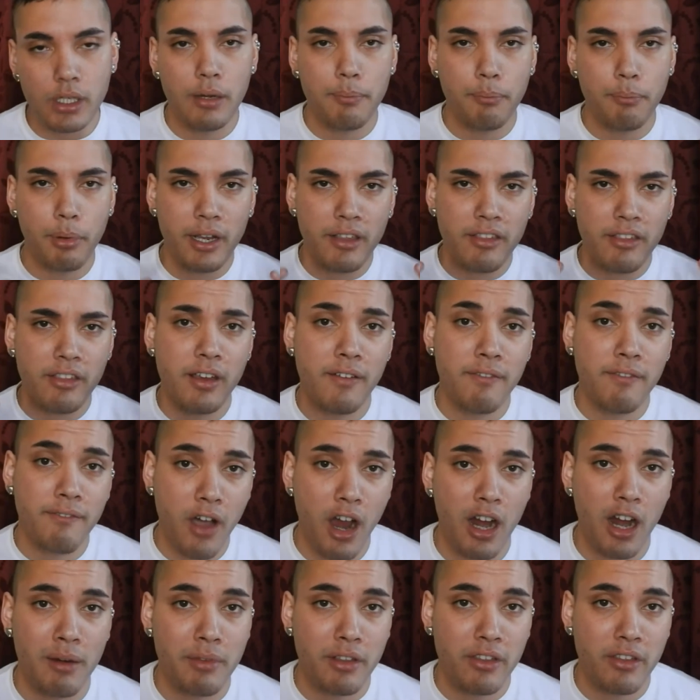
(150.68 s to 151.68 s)
It brings the
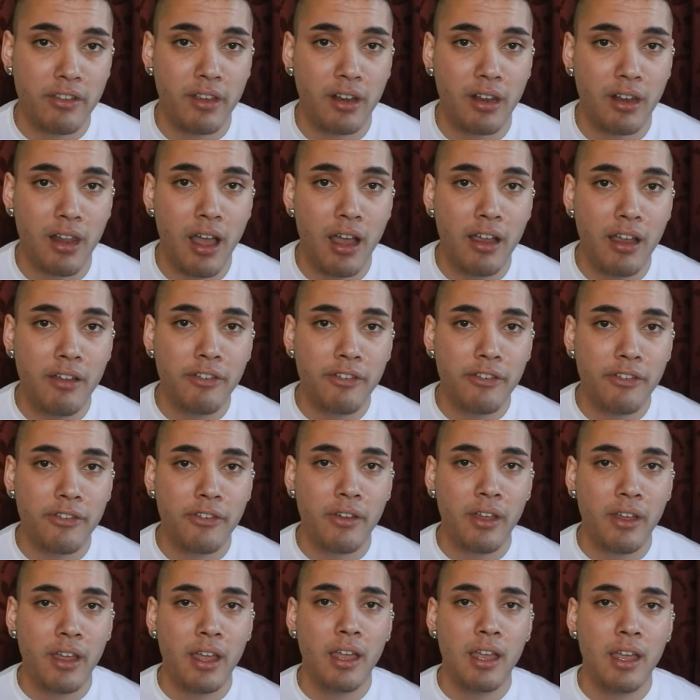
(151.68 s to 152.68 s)
environments to
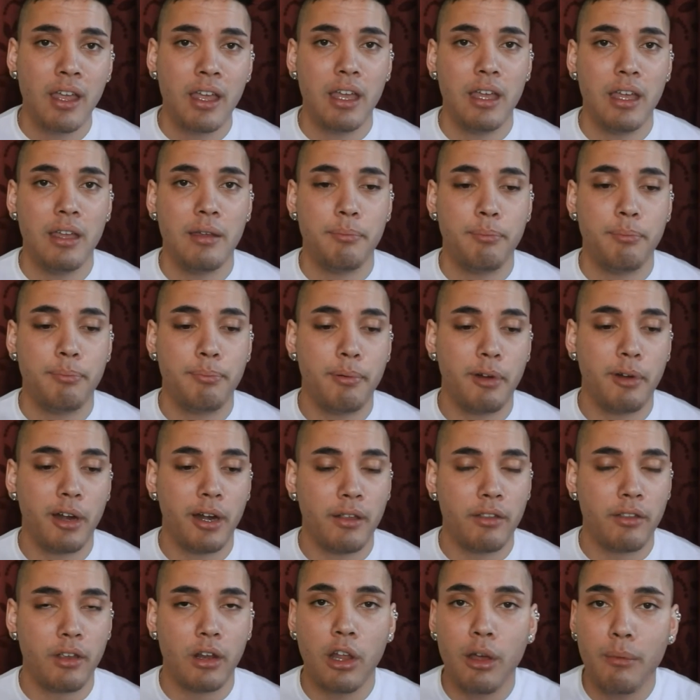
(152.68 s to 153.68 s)
life. It
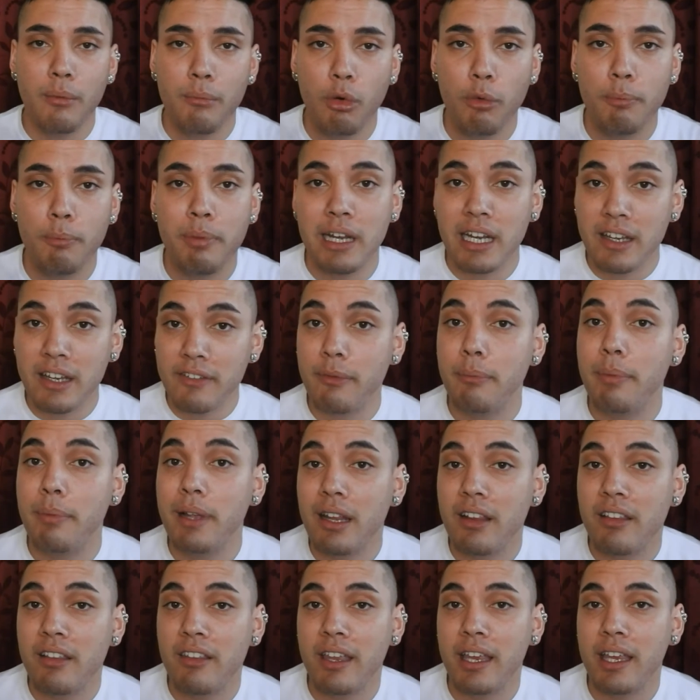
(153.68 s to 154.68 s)
brings a lot more
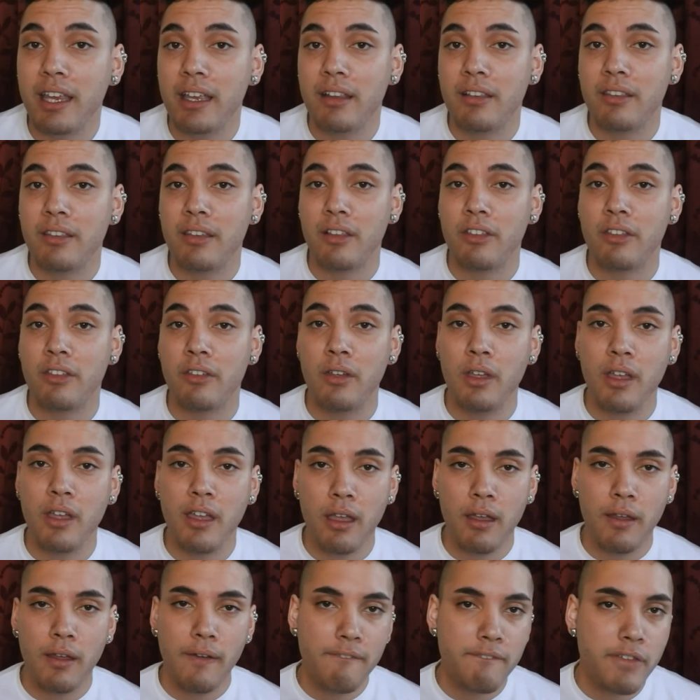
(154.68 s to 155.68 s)
believability in this
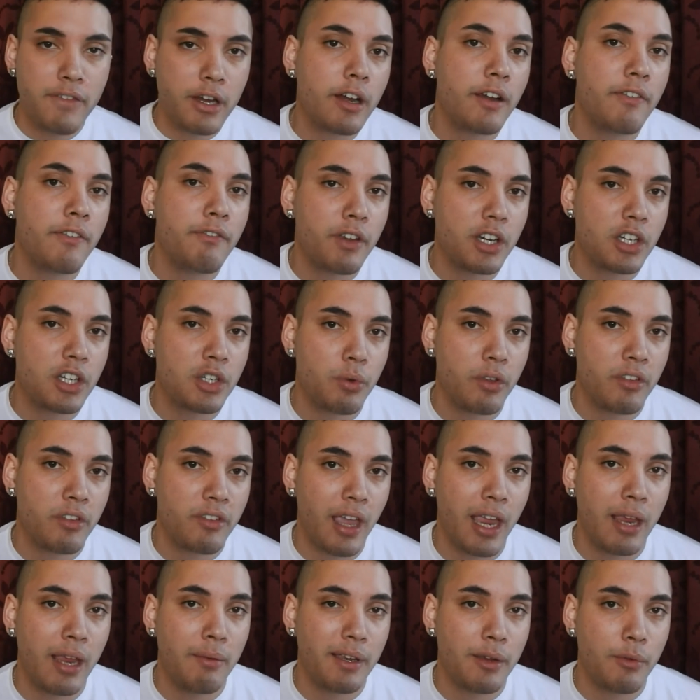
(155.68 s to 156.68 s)
very
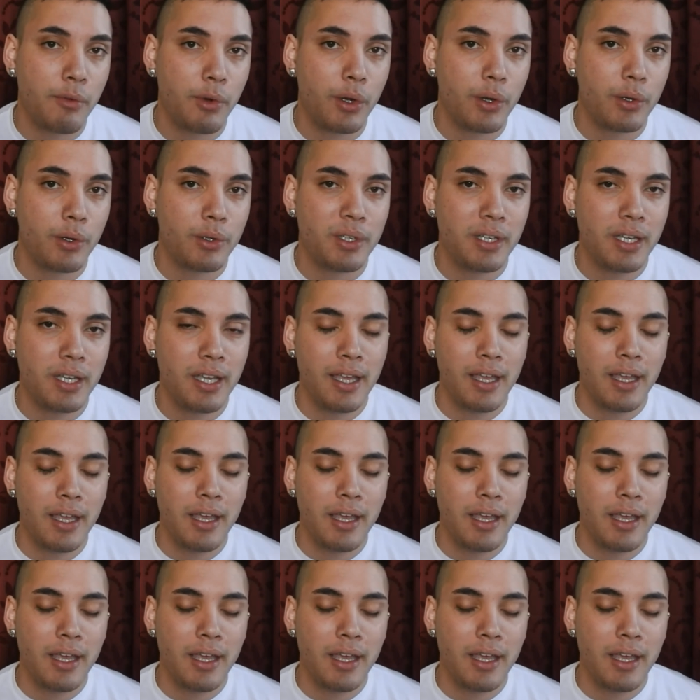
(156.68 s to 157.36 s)
fictitious gaming world.